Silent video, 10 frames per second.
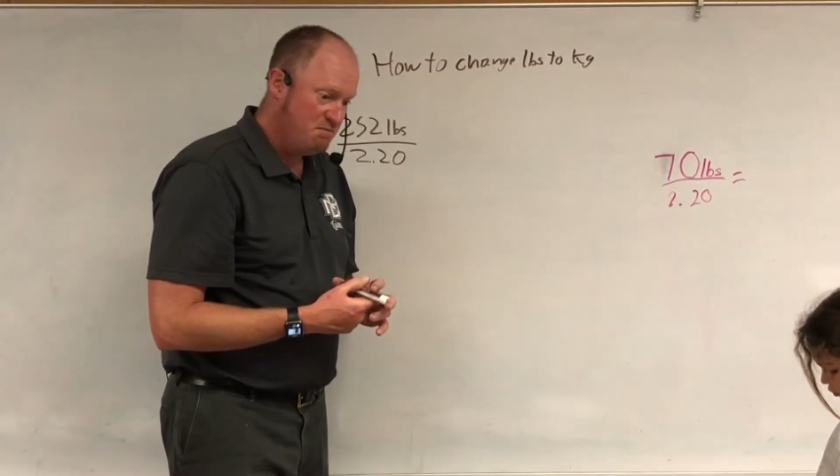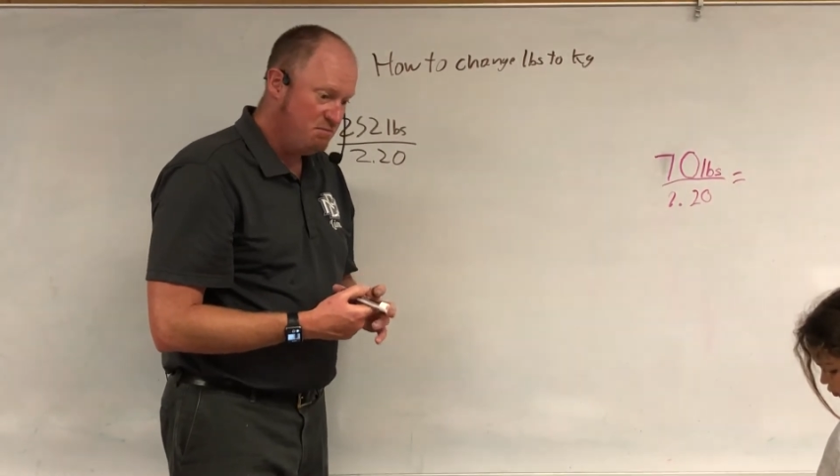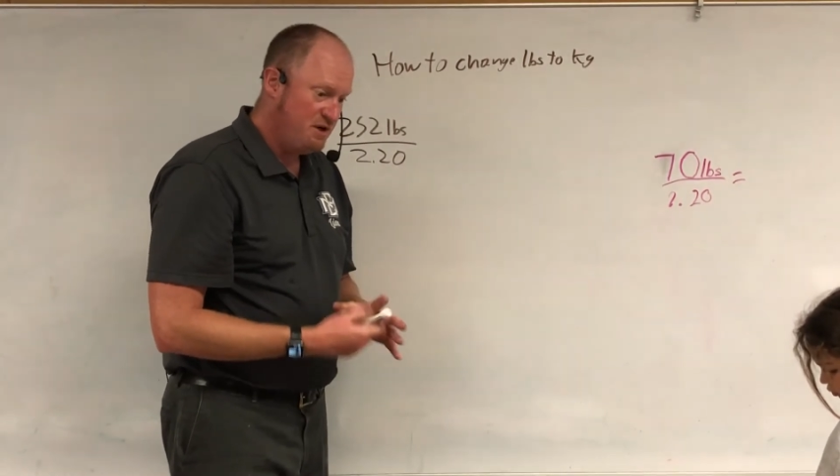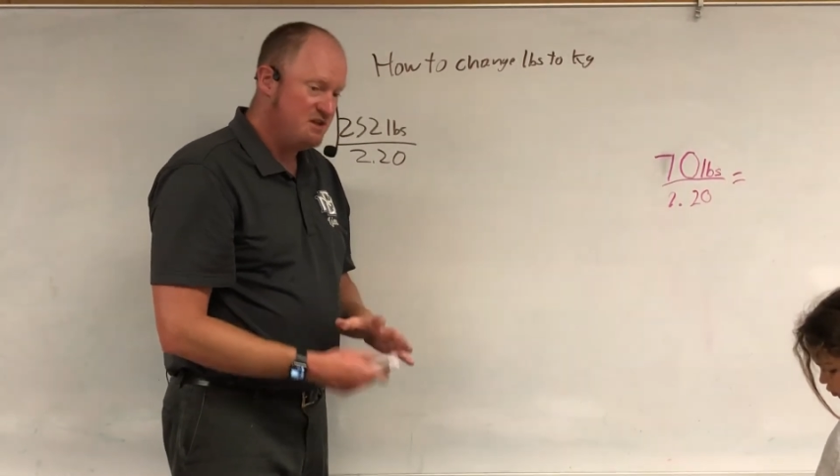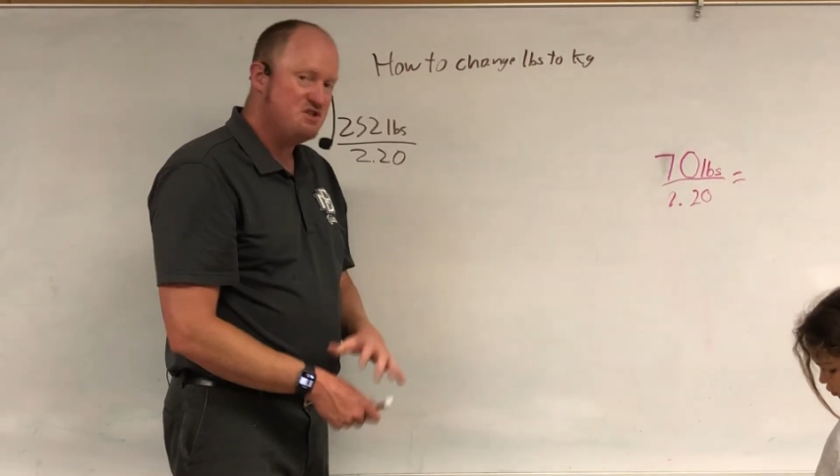
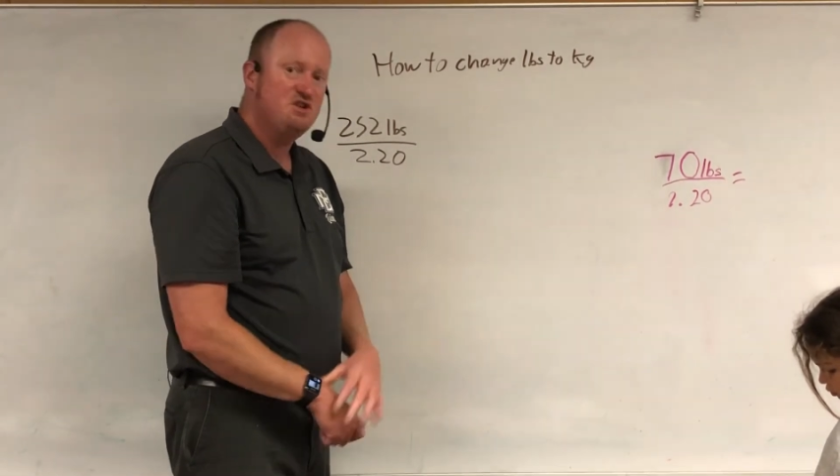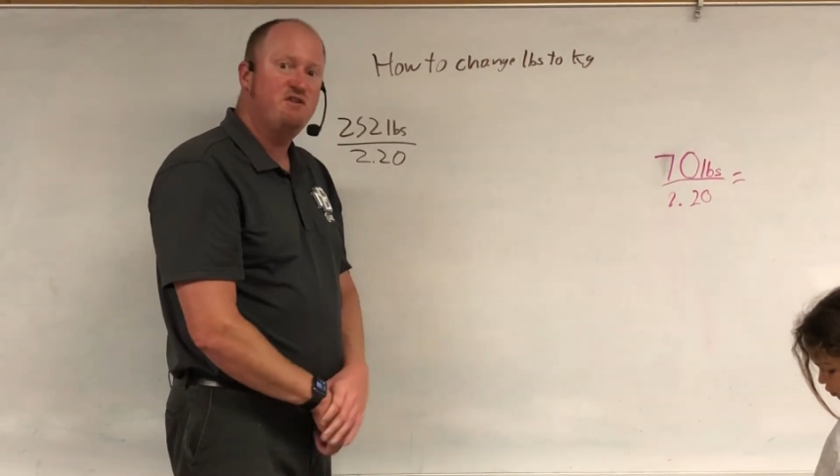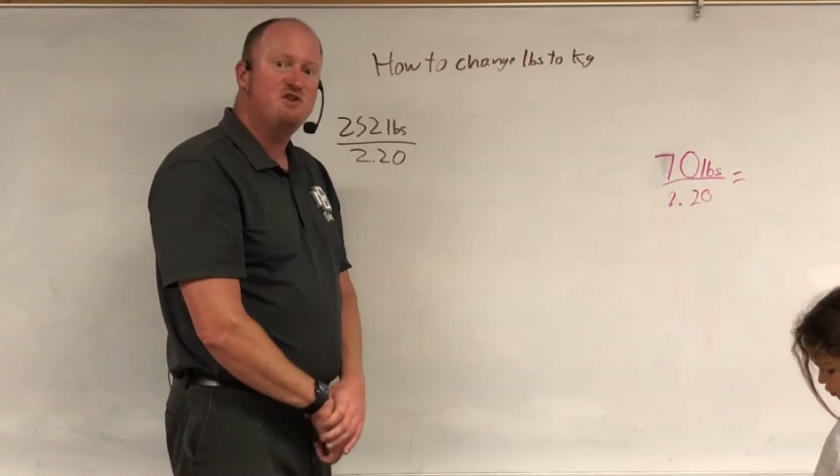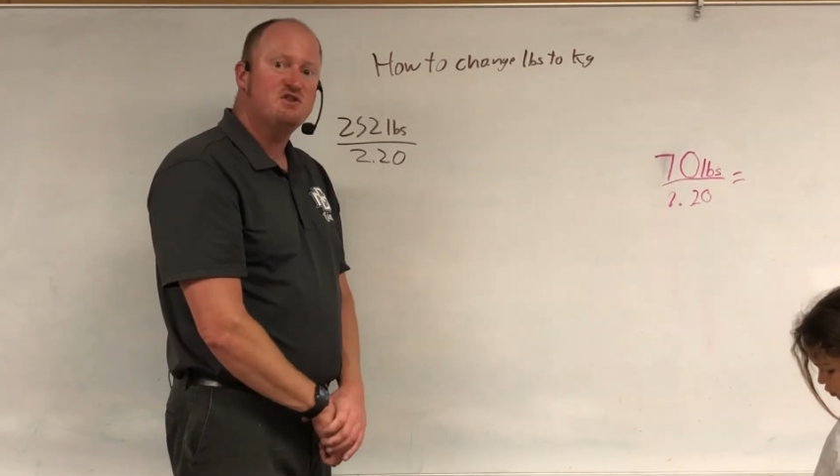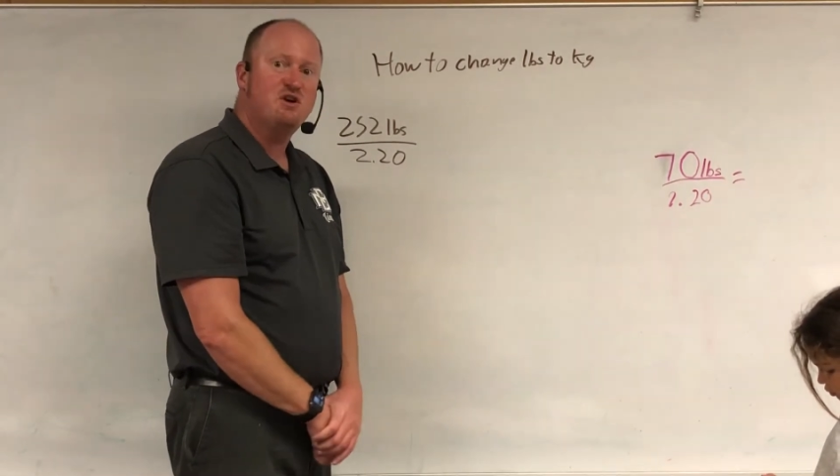But
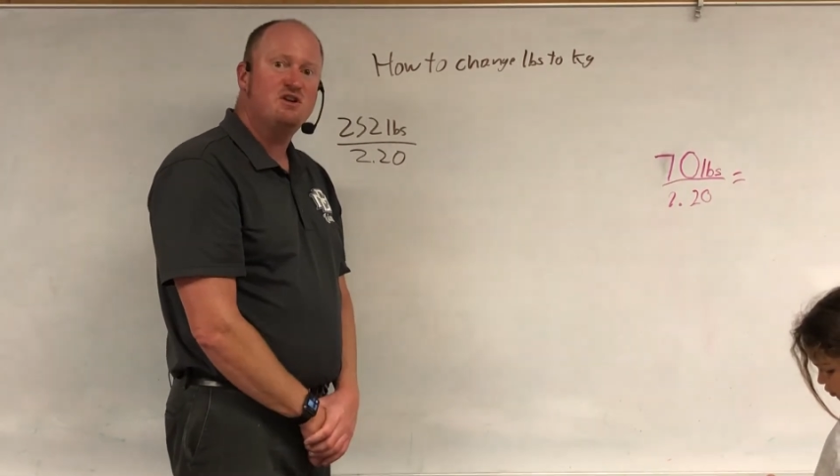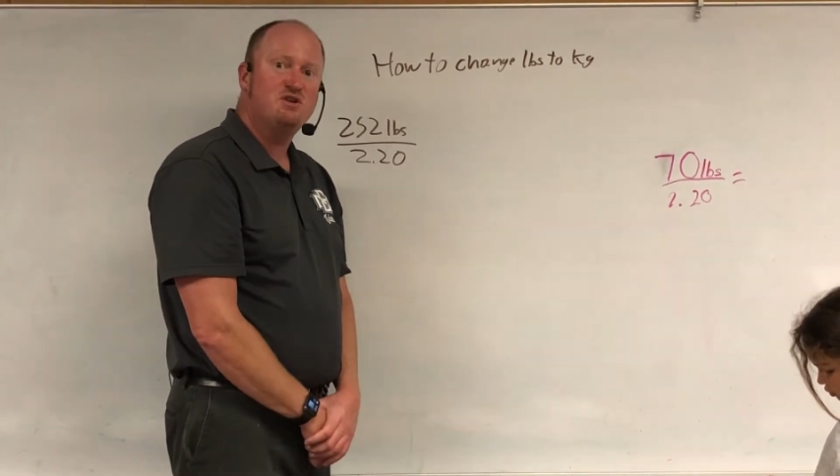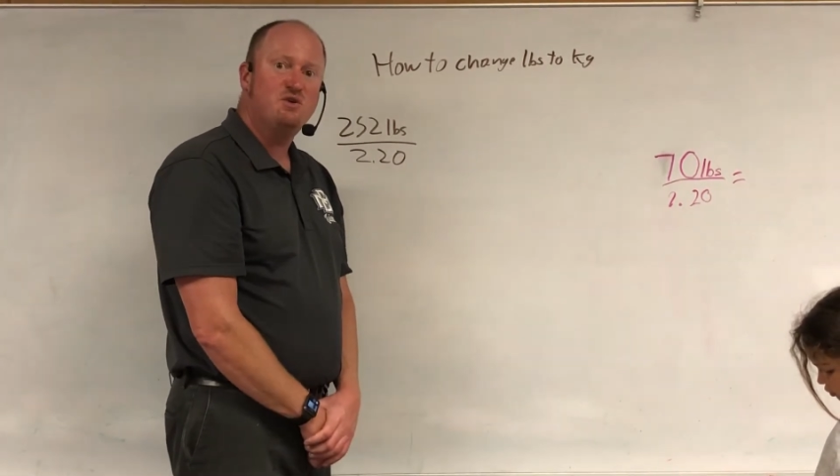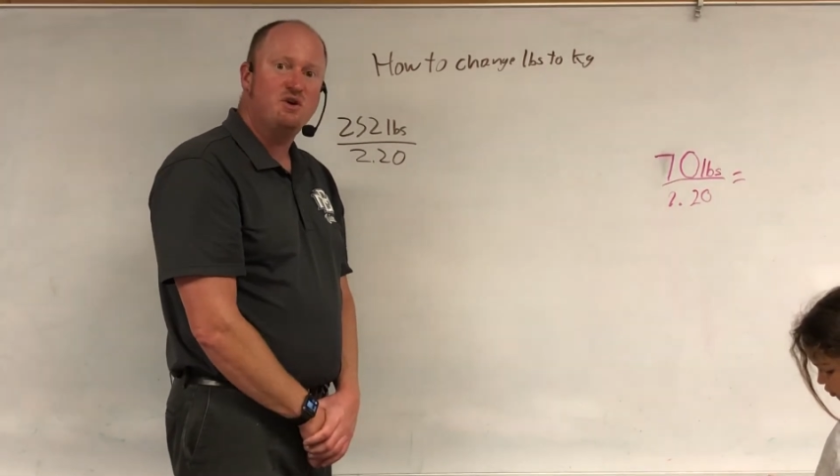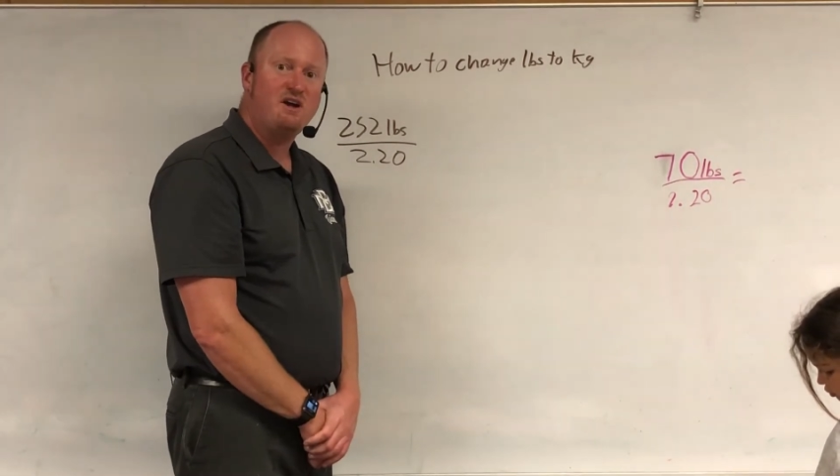Sylvia's going to do her